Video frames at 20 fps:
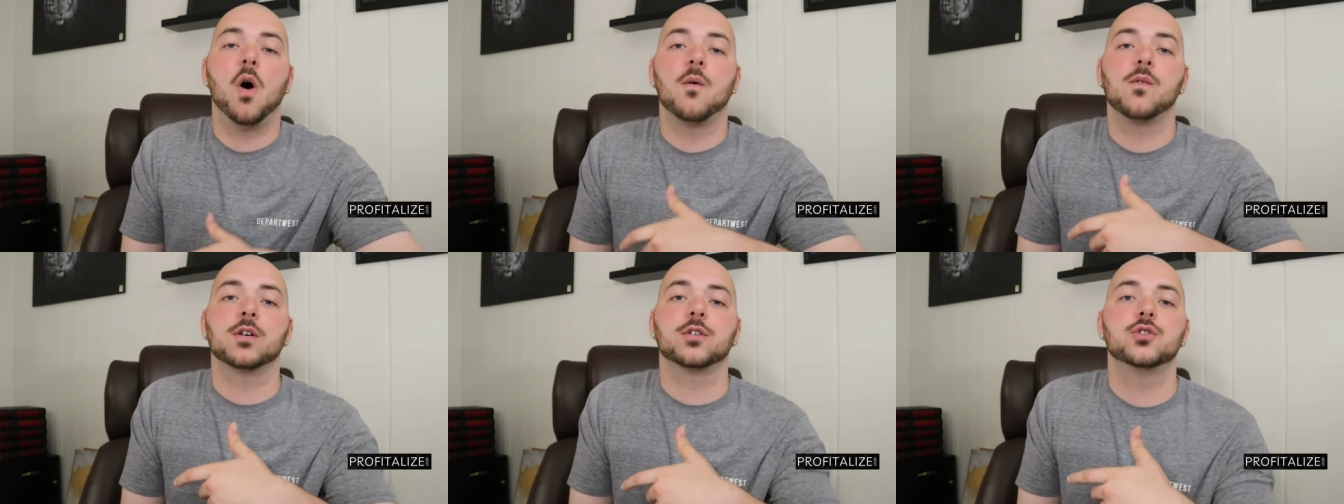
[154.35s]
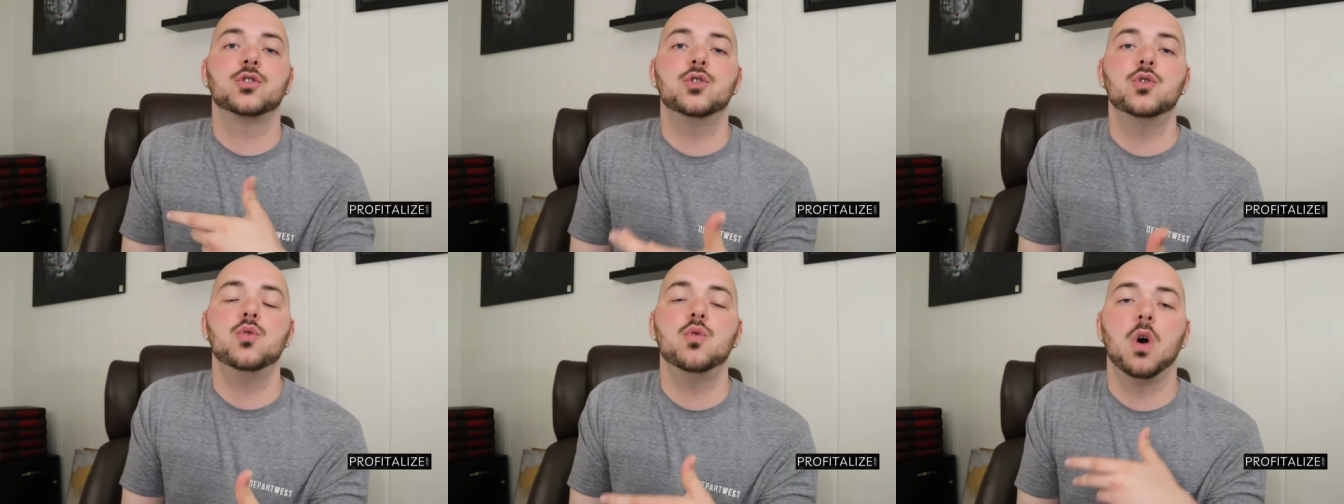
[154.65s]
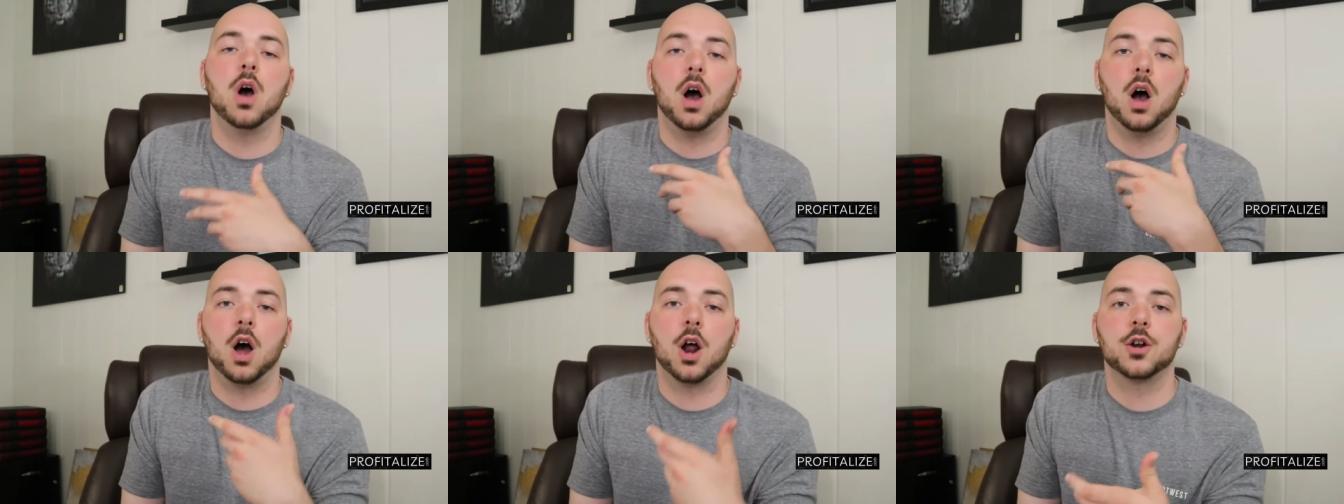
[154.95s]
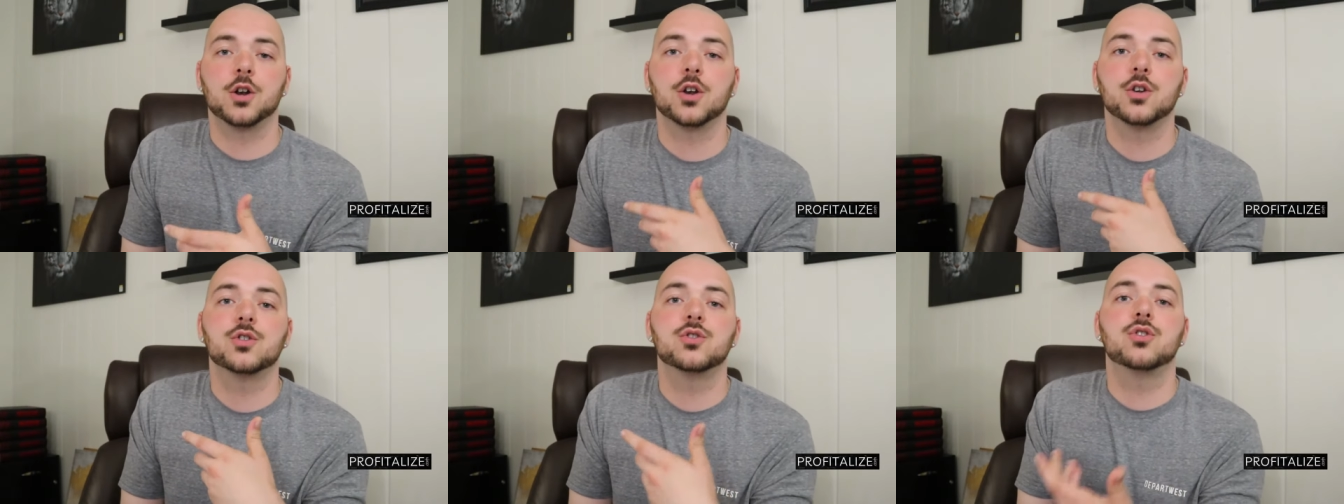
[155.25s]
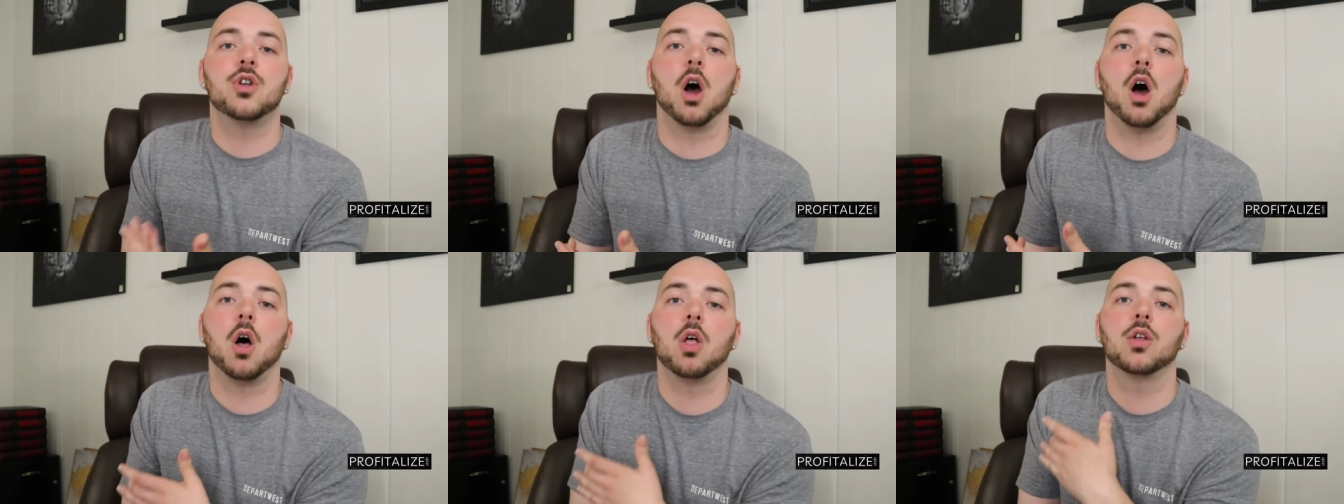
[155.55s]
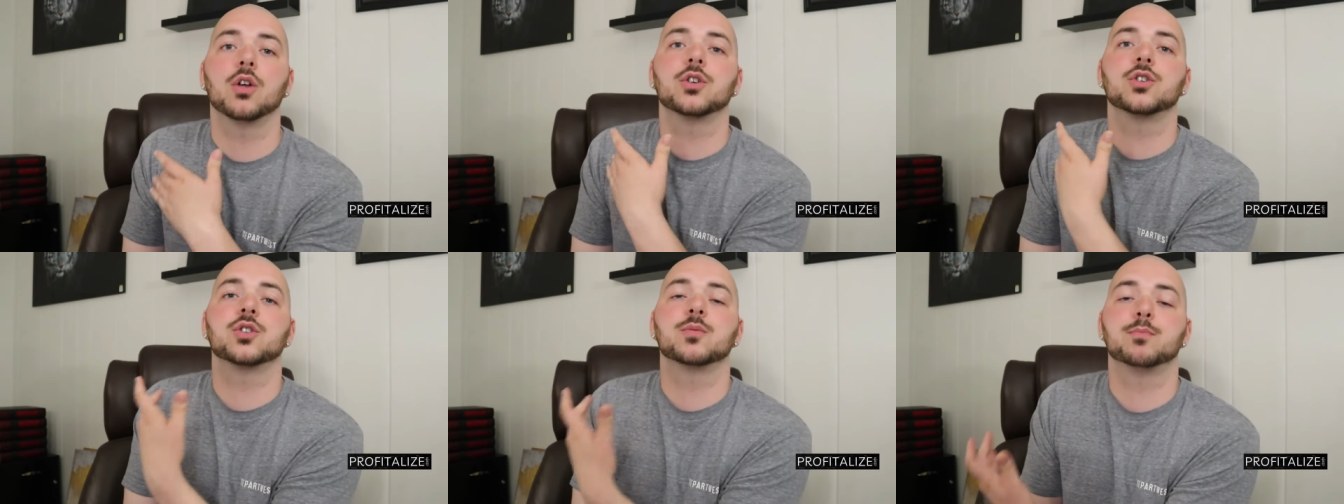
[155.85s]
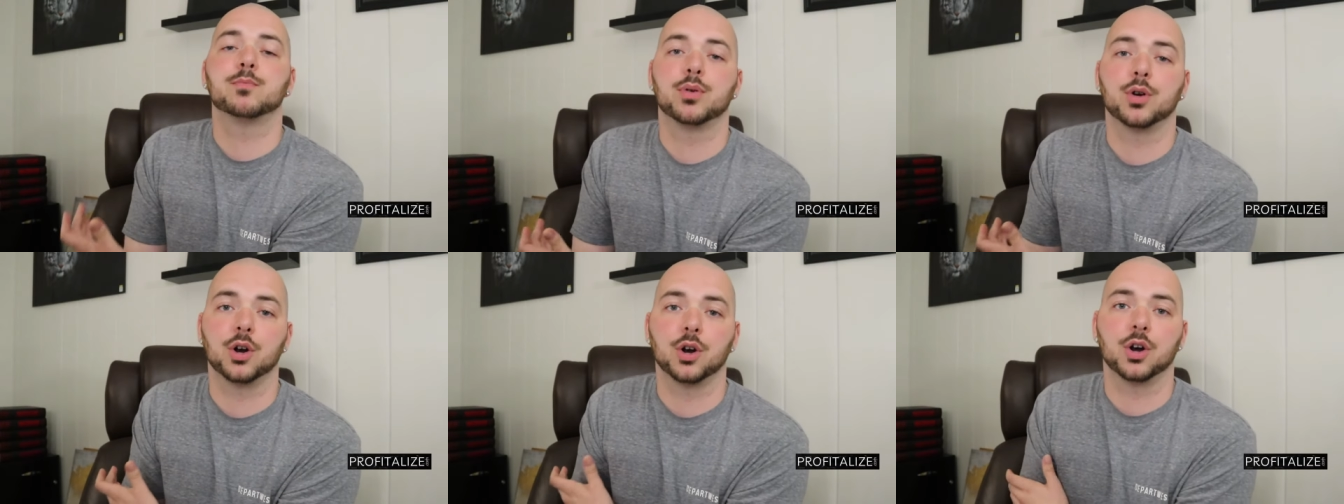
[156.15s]
over two hundred dollars
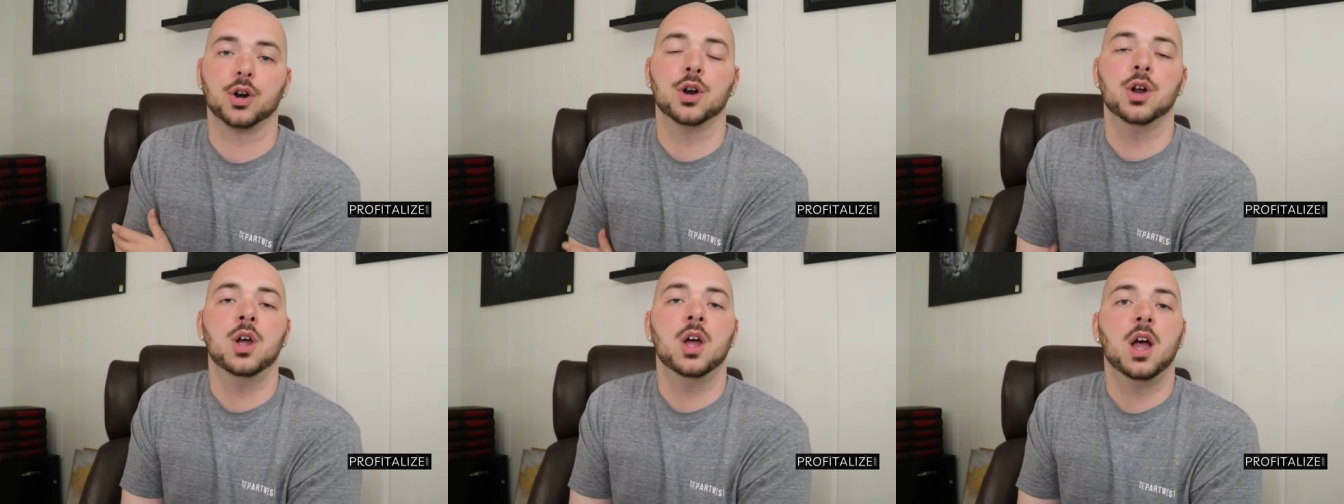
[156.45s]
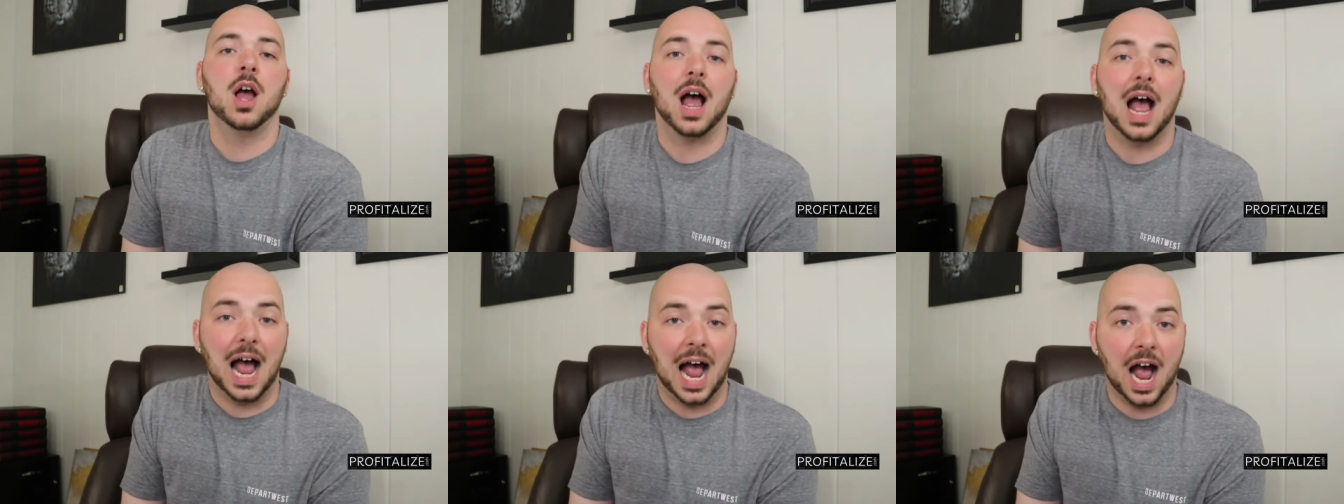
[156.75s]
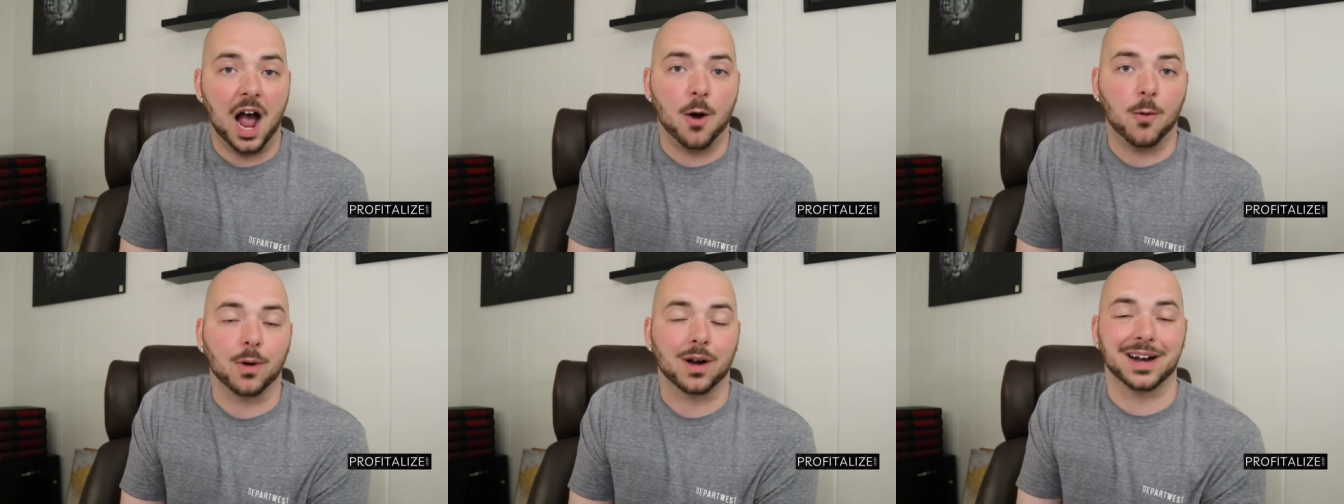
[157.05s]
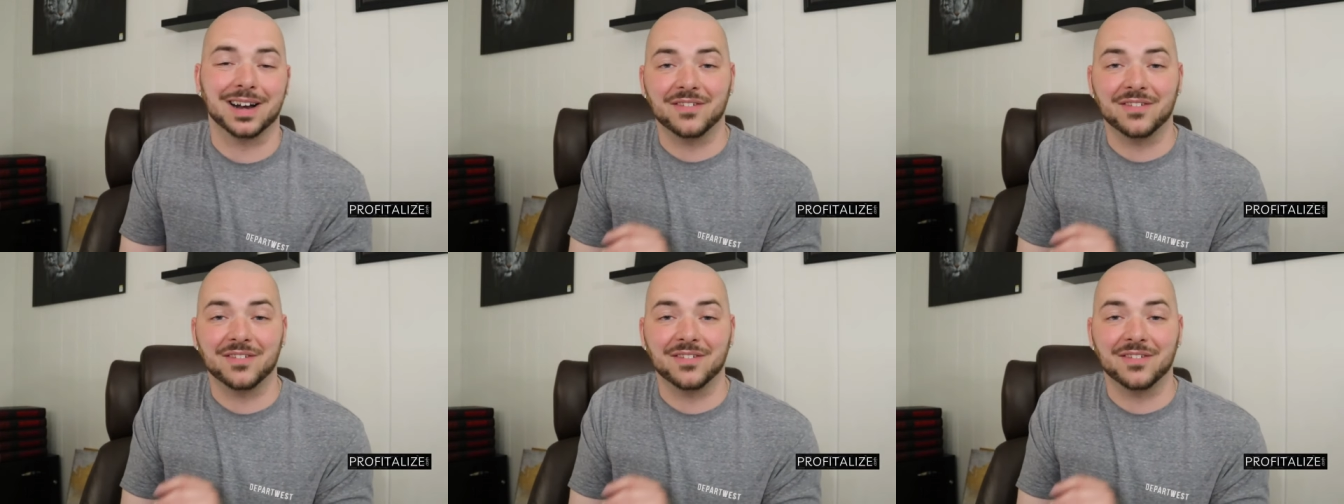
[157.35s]
per hour.